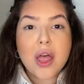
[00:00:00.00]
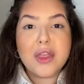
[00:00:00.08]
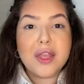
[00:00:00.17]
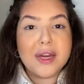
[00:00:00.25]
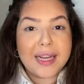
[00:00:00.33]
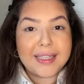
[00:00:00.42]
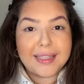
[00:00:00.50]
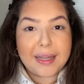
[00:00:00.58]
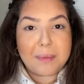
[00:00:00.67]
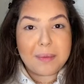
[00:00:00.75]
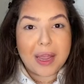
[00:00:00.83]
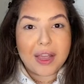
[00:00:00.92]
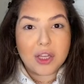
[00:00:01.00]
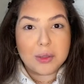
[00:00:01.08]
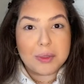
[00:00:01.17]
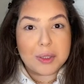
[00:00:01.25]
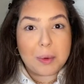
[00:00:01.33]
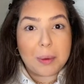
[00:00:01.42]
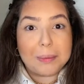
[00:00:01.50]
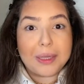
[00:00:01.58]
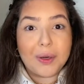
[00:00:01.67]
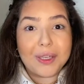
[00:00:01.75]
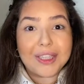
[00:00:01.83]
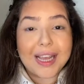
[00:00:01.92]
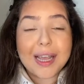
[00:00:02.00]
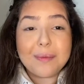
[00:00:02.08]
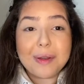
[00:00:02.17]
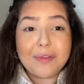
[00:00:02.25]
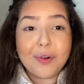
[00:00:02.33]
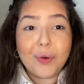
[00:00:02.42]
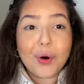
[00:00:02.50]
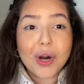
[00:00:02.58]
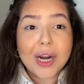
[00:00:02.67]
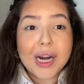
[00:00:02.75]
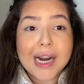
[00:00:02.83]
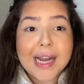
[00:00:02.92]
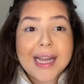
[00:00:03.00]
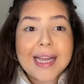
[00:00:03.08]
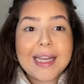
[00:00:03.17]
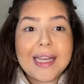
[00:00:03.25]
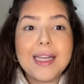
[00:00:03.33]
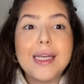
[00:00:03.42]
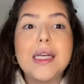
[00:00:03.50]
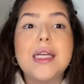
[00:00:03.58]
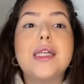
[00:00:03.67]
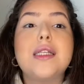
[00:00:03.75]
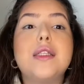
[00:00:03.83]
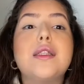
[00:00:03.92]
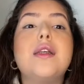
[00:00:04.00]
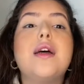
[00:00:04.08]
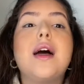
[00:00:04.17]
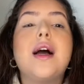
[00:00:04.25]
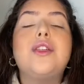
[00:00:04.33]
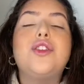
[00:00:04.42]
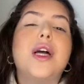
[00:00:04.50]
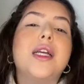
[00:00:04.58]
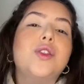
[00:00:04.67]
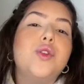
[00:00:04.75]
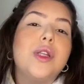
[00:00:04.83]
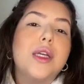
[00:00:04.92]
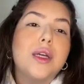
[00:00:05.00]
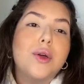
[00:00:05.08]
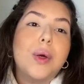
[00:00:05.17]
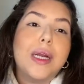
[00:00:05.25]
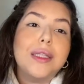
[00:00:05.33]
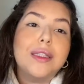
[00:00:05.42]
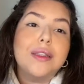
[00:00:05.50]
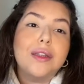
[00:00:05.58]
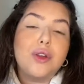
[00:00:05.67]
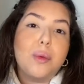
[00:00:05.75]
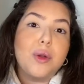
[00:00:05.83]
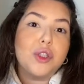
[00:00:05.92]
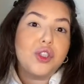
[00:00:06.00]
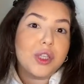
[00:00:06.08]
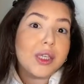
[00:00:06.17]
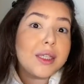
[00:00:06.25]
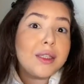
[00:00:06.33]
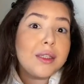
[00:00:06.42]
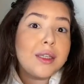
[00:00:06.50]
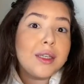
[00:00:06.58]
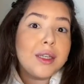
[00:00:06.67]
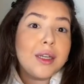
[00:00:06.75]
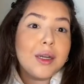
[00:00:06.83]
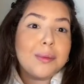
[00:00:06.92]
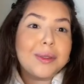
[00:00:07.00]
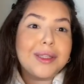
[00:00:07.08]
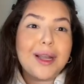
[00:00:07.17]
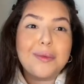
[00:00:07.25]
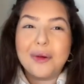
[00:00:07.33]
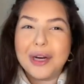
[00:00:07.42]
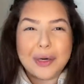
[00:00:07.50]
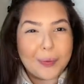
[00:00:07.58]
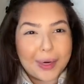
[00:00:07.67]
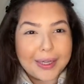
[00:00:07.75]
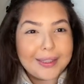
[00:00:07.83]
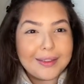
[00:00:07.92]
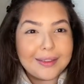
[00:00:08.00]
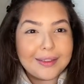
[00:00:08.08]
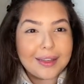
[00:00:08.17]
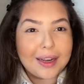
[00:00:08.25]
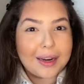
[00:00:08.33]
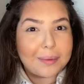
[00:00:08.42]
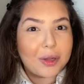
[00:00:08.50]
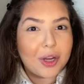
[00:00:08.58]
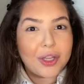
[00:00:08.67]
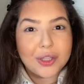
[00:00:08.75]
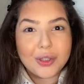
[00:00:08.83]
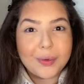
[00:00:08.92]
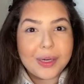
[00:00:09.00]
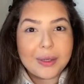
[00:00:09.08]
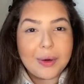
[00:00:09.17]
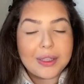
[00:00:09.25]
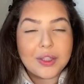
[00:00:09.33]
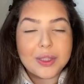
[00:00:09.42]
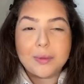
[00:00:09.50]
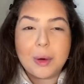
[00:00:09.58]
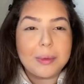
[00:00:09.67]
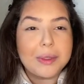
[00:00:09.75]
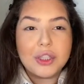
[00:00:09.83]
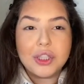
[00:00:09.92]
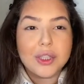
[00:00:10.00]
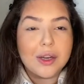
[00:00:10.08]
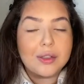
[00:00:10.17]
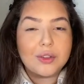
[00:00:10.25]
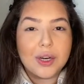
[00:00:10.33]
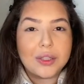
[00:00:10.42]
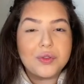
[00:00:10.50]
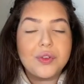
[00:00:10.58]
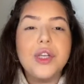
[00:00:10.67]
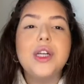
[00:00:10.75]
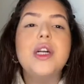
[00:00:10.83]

The next step my husband's probably going to hate me for is I try to like erase the double chin, but I'm wearing white and I'm not used to wearing white, so it's probably just gonna transfer.